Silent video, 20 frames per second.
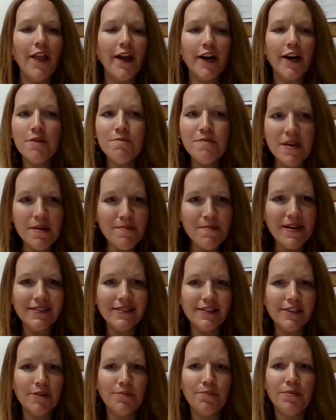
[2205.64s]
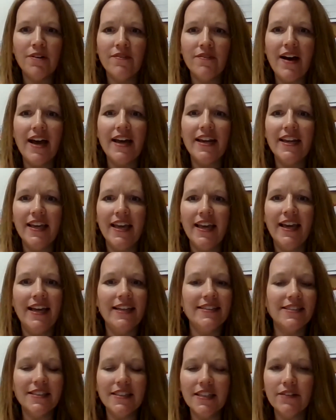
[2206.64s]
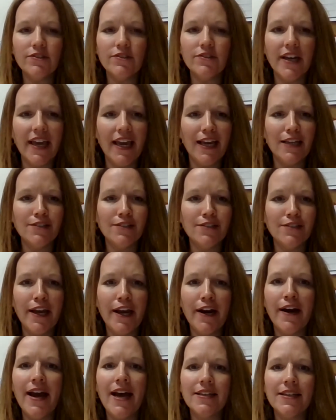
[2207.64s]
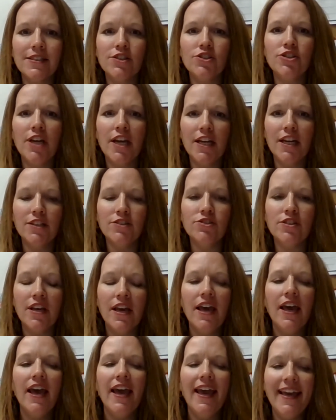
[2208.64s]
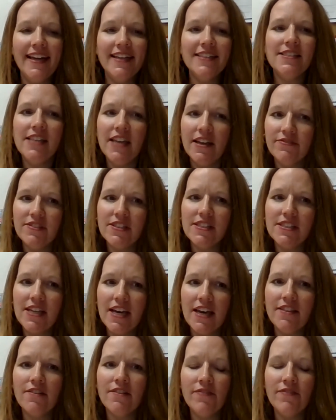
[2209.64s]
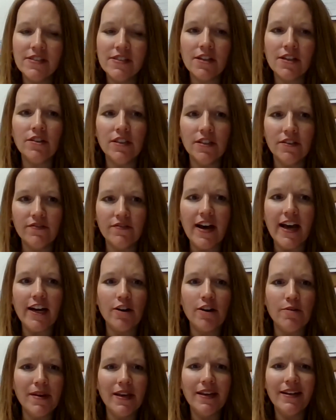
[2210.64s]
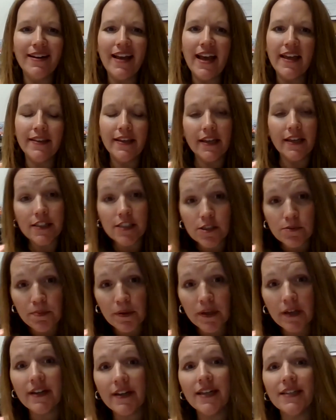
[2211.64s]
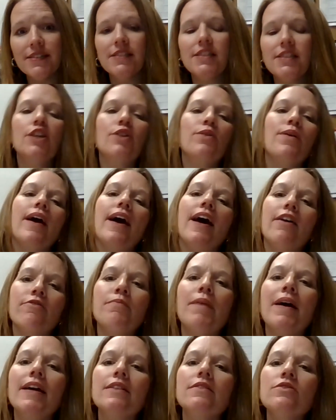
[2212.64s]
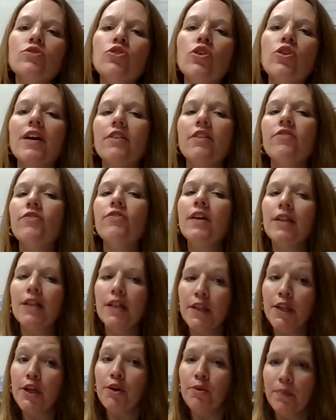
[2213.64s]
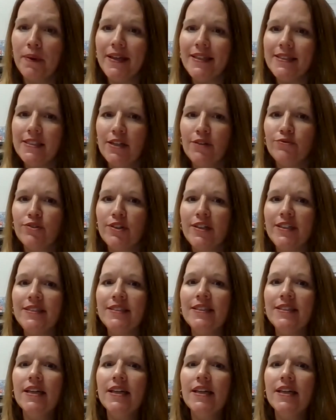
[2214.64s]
our commitment to providing and delivering cancer care hasn't changed, it is safe to say the physical environment and the experience that you have might look and feel a little bit different.